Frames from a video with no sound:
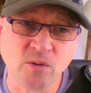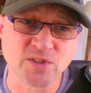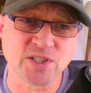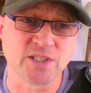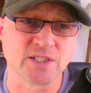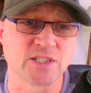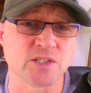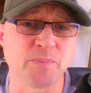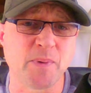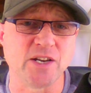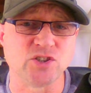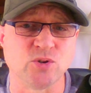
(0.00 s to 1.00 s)
Obviously, there's a
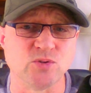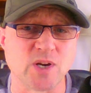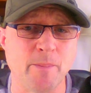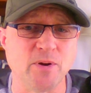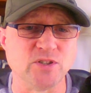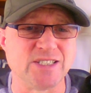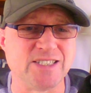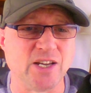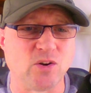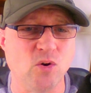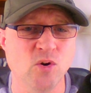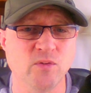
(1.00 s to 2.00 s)
Spanish coach about to
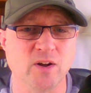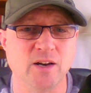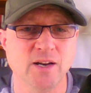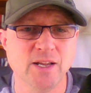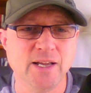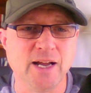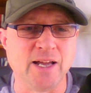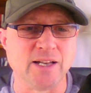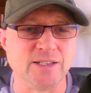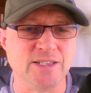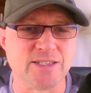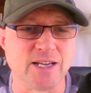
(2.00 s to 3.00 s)
take over
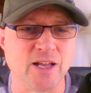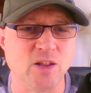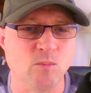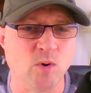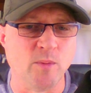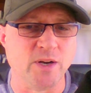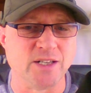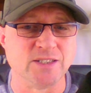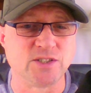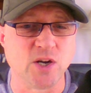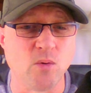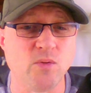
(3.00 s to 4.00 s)
at Leeds at the moment
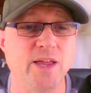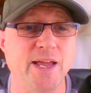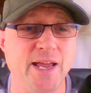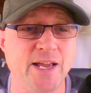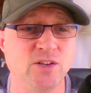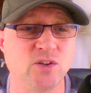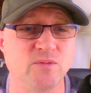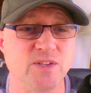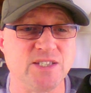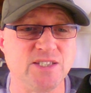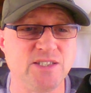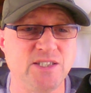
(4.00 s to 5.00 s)
until the end of
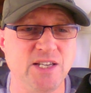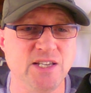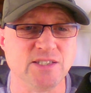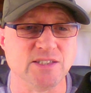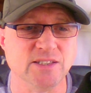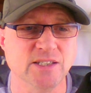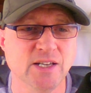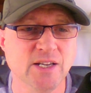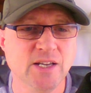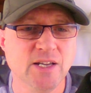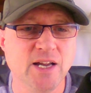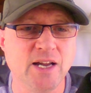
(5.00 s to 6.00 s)
the season.
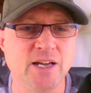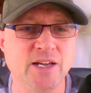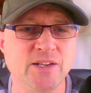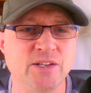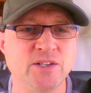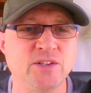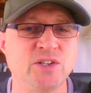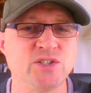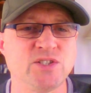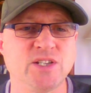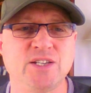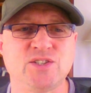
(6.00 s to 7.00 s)

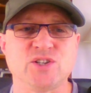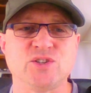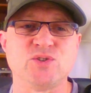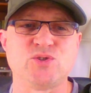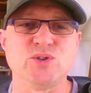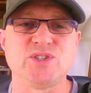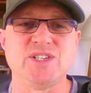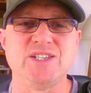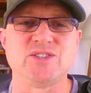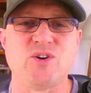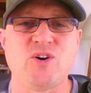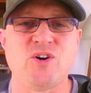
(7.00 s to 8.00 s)
There's
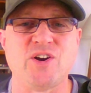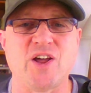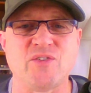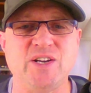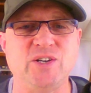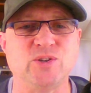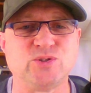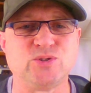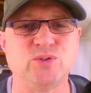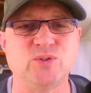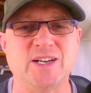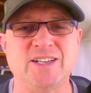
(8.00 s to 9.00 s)
sources on a radio
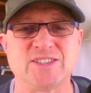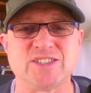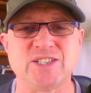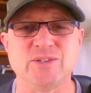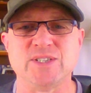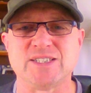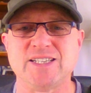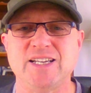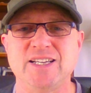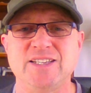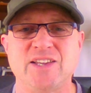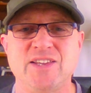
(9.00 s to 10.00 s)
show in Australia
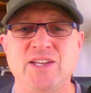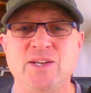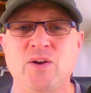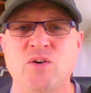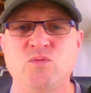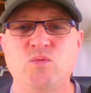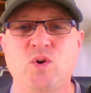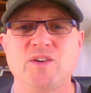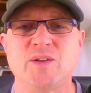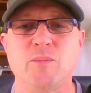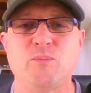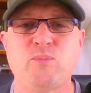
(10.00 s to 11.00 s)
say that they have
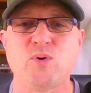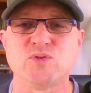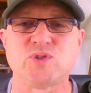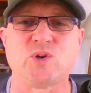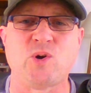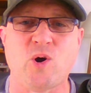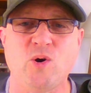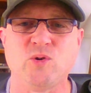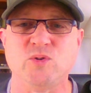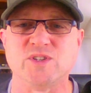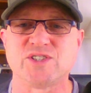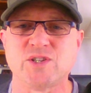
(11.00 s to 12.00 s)
warned that
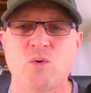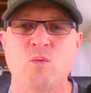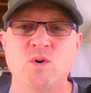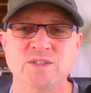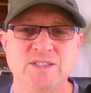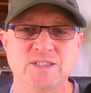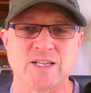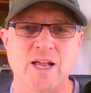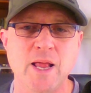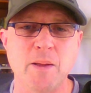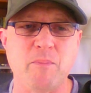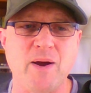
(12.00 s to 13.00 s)
Postecoglou is still wanted
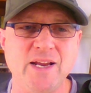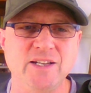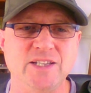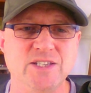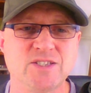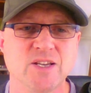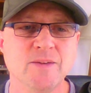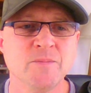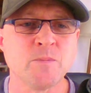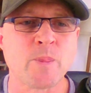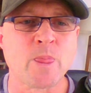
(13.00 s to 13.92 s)
by Leeds,